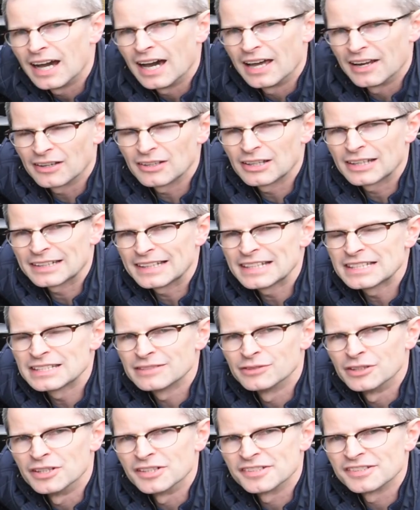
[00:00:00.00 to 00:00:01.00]
And unlike
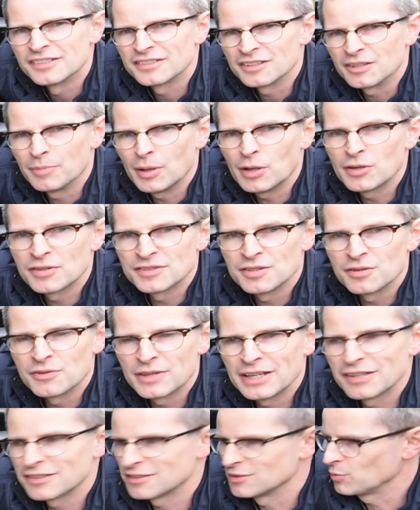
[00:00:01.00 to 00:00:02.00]
later versions, like
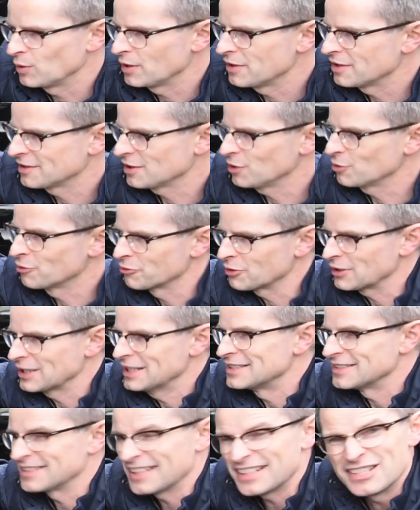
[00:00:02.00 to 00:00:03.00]
post-2000, where this whole front
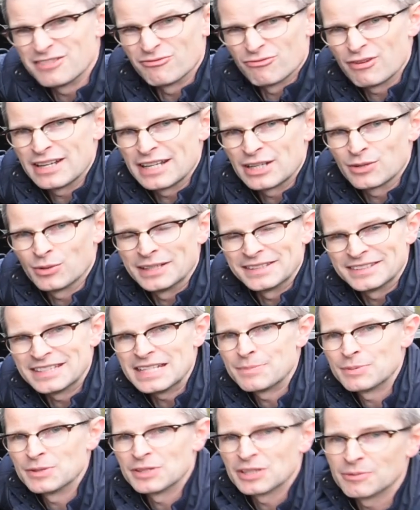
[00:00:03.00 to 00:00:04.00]
end is actually really quite
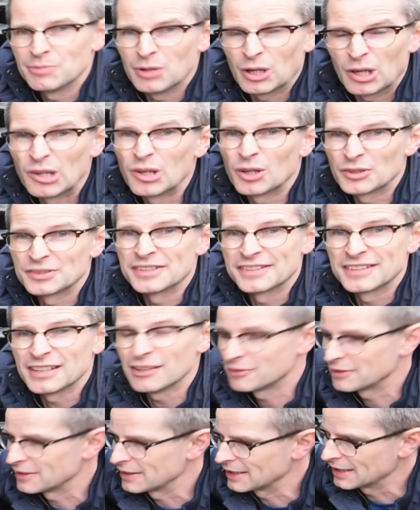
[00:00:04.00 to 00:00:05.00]
deep and you can put a lot of
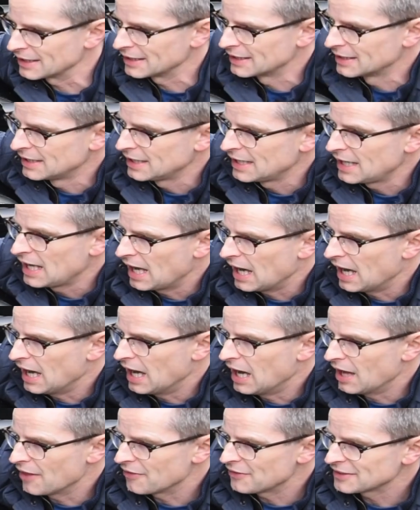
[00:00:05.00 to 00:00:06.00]
stuff in there,
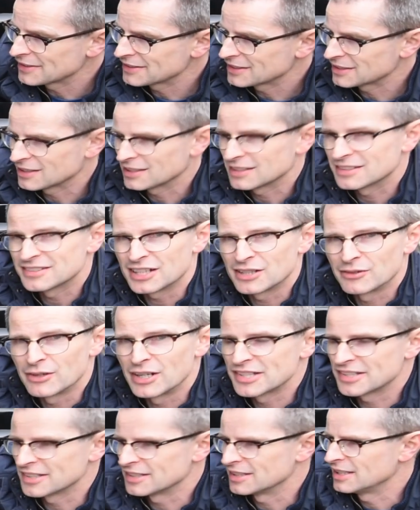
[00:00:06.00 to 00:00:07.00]
this
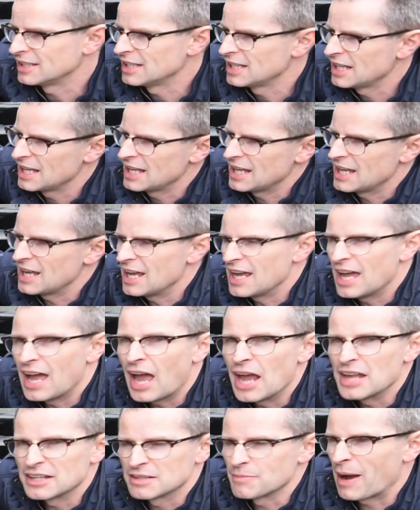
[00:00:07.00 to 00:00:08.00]
generation,
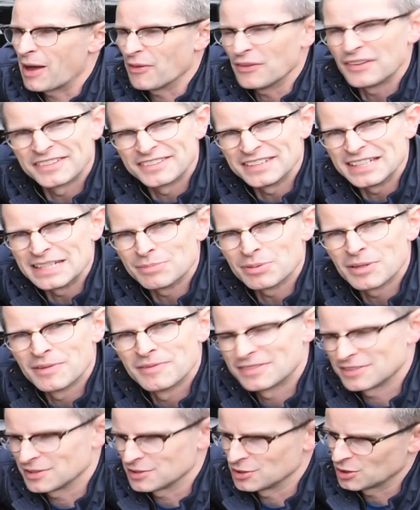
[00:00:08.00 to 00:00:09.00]
it's about this deep,
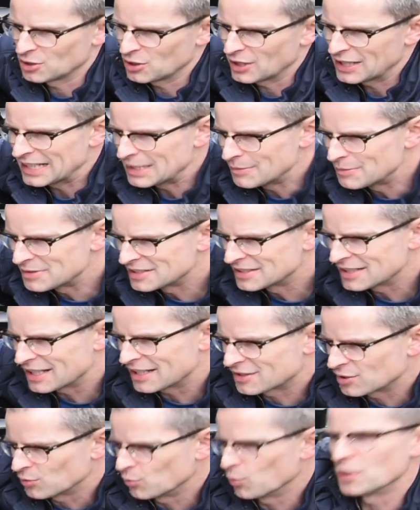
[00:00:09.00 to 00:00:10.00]
so you're kind of limited
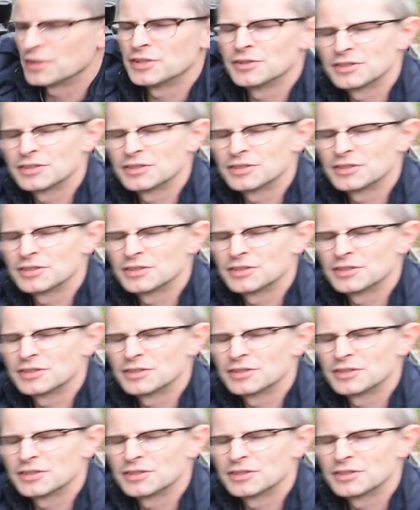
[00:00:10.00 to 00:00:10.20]
as to what